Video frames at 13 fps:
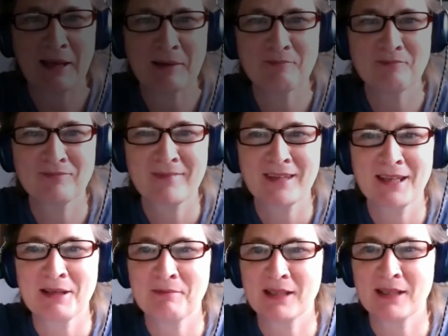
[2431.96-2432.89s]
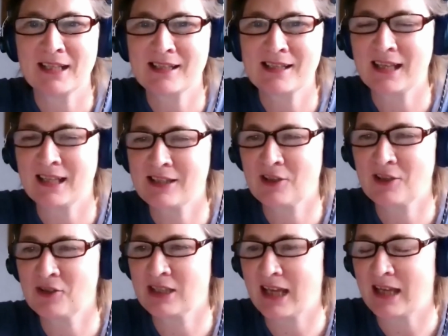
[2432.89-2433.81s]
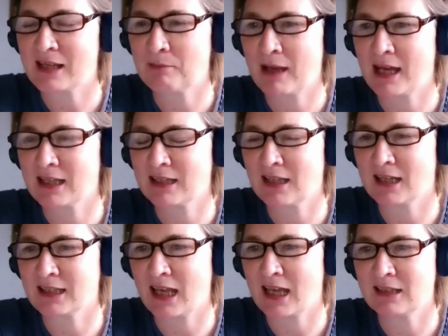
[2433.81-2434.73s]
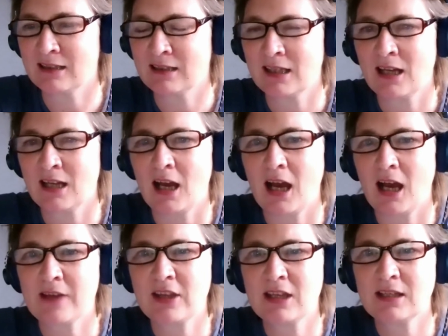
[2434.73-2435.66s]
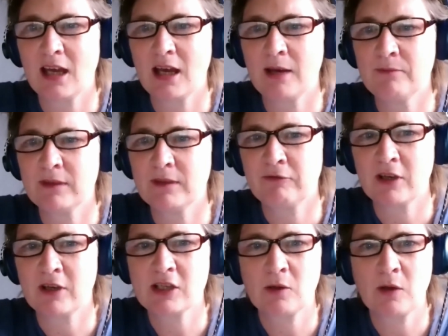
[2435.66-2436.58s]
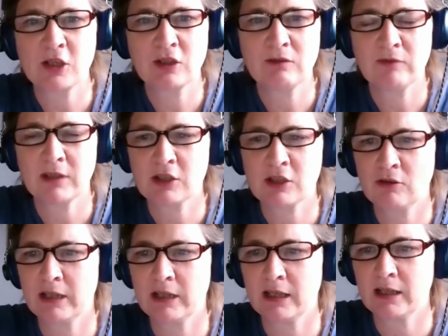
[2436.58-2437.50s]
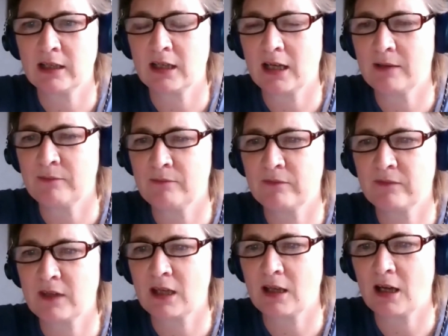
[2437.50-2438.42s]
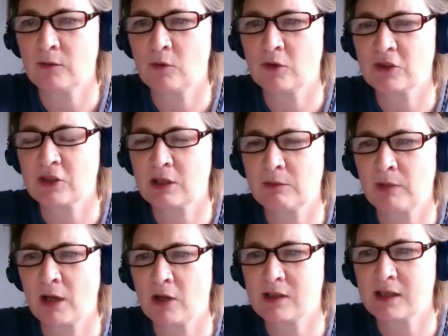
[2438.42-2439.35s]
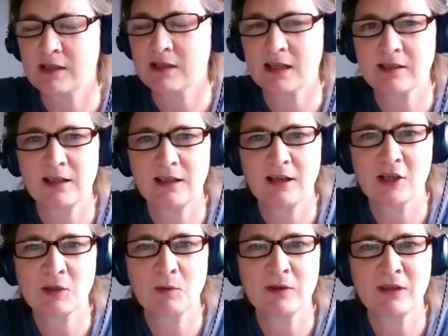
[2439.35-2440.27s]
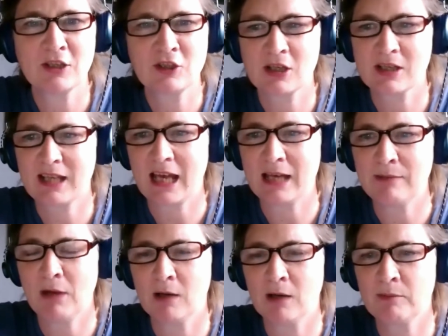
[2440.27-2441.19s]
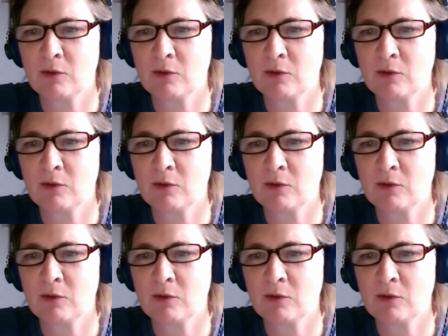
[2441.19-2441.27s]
Um, but it's it's good to gather back again. I think um, the first question, Victoria, um, that I want to pose is, is the last one that just came up.